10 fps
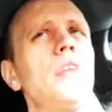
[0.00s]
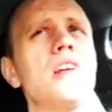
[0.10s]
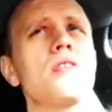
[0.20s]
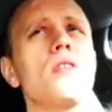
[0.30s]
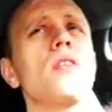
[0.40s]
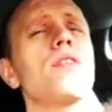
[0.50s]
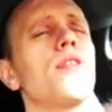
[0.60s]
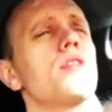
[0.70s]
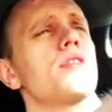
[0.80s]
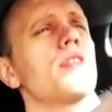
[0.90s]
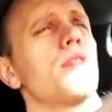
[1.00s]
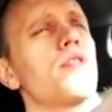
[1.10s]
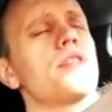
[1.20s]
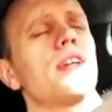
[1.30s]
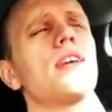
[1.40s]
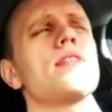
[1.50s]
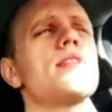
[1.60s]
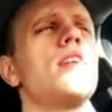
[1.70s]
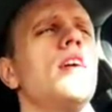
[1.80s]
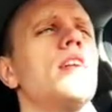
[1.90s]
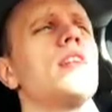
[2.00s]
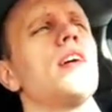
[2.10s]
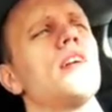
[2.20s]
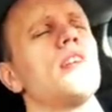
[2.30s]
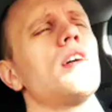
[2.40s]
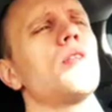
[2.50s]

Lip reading: So the first thing is that